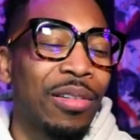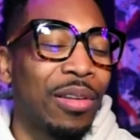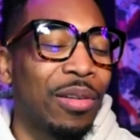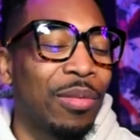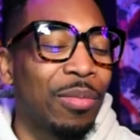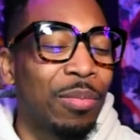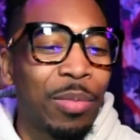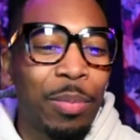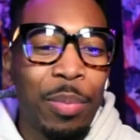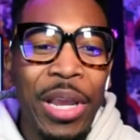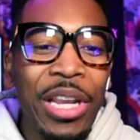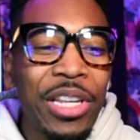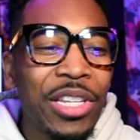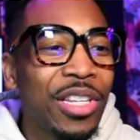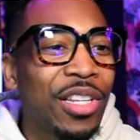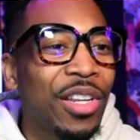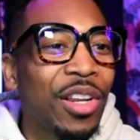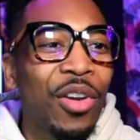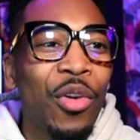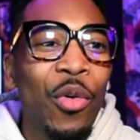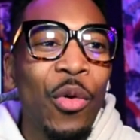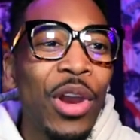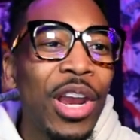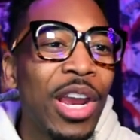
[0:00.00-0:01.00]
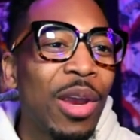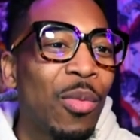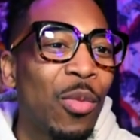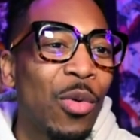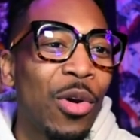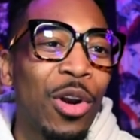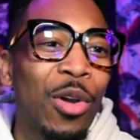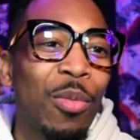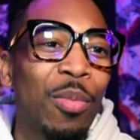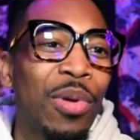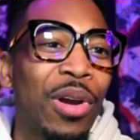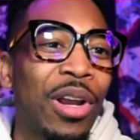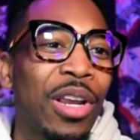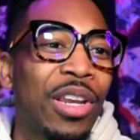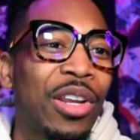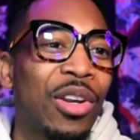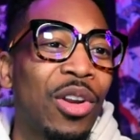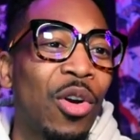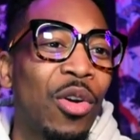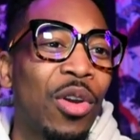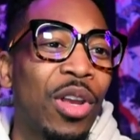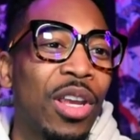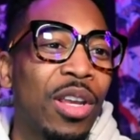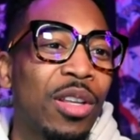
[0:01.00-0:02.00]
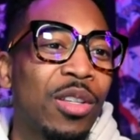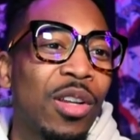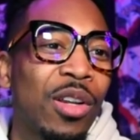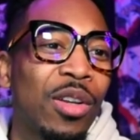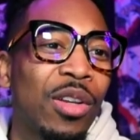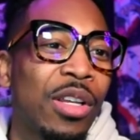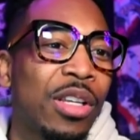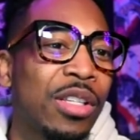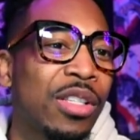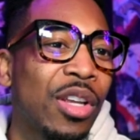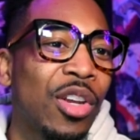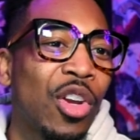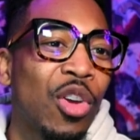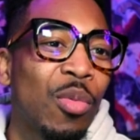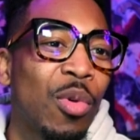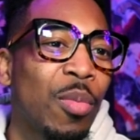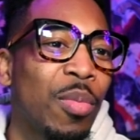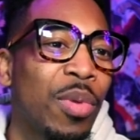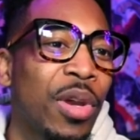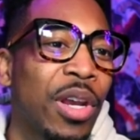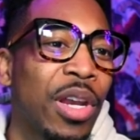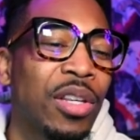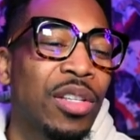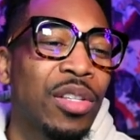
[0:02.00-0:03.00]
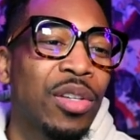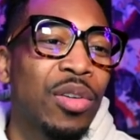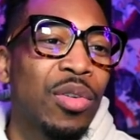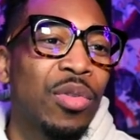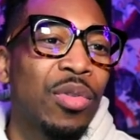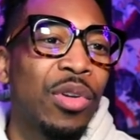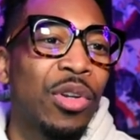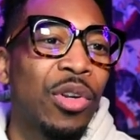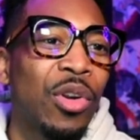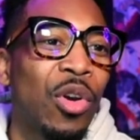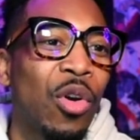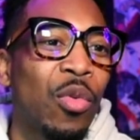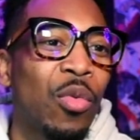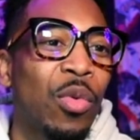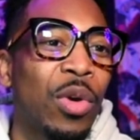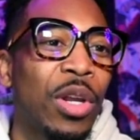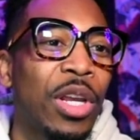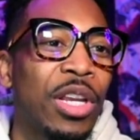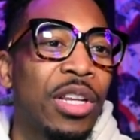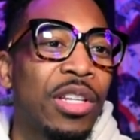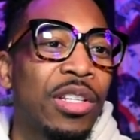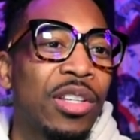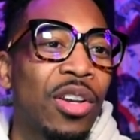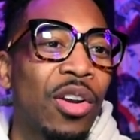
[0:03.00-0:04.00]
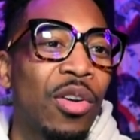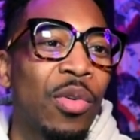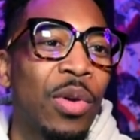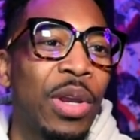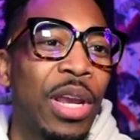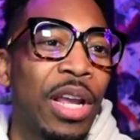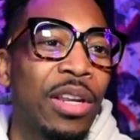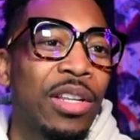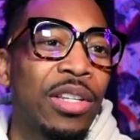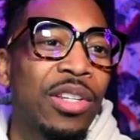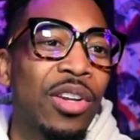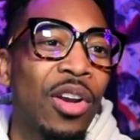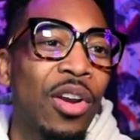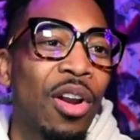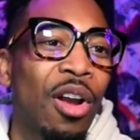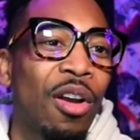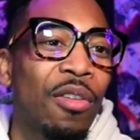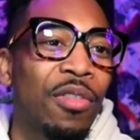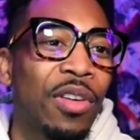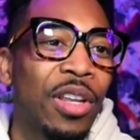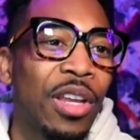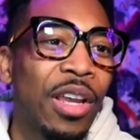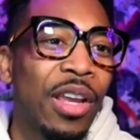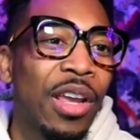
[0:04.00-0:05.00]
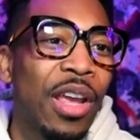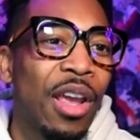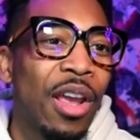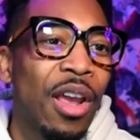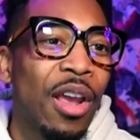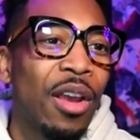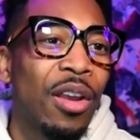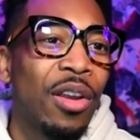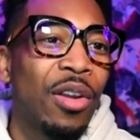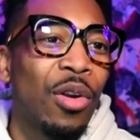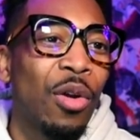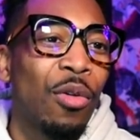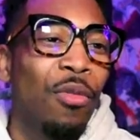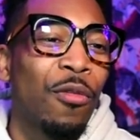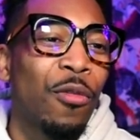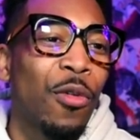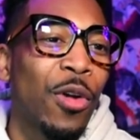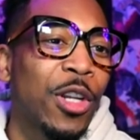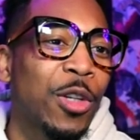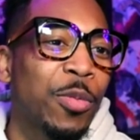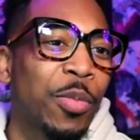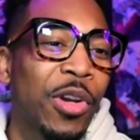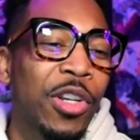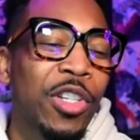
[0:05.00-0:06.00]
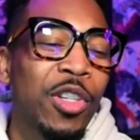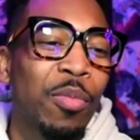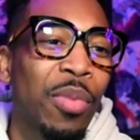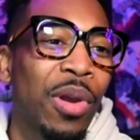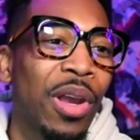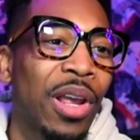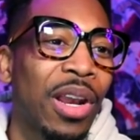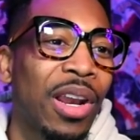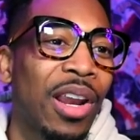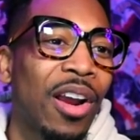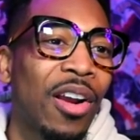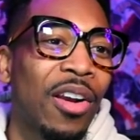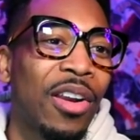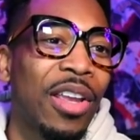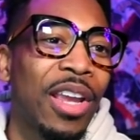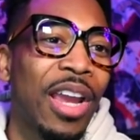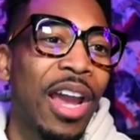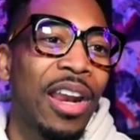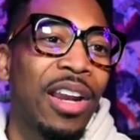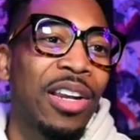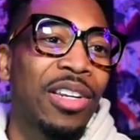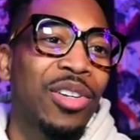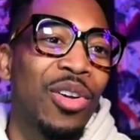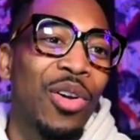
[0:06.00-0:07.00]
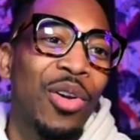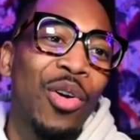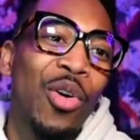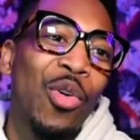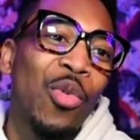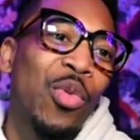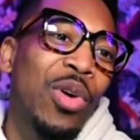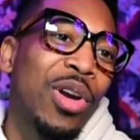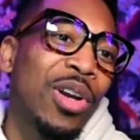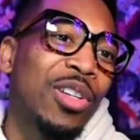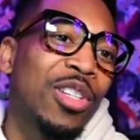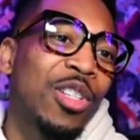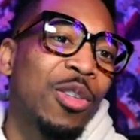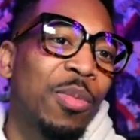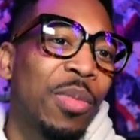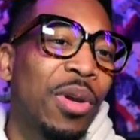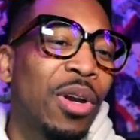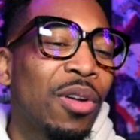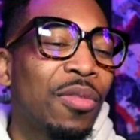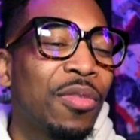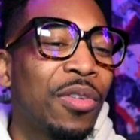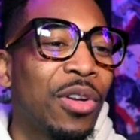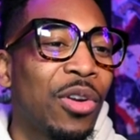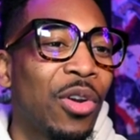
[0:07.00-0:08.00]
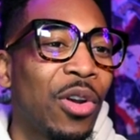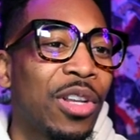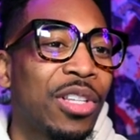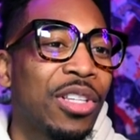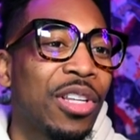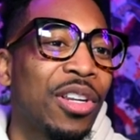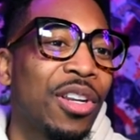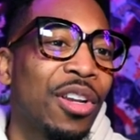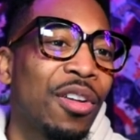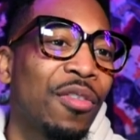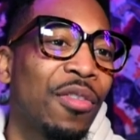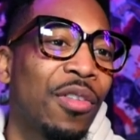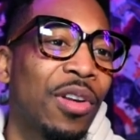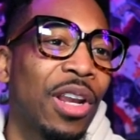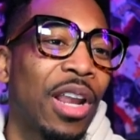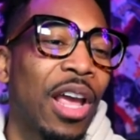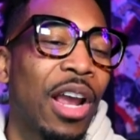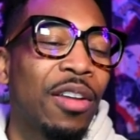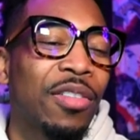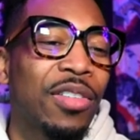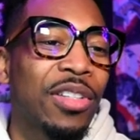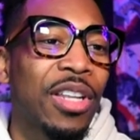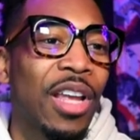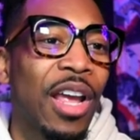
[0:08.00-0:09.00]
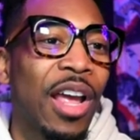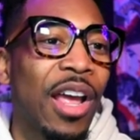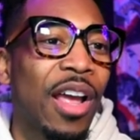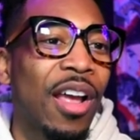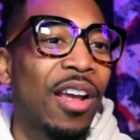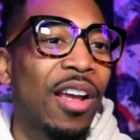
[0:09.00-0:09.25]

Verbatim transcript: peaches yeah. and cream with him, but, you know, he's a he's a human being, too. You know, when he's turned, we had to turn off that, you know, Fresh Prince of Bel Air, and he got to turn on Will Smith, you know, it's a different lifestyle.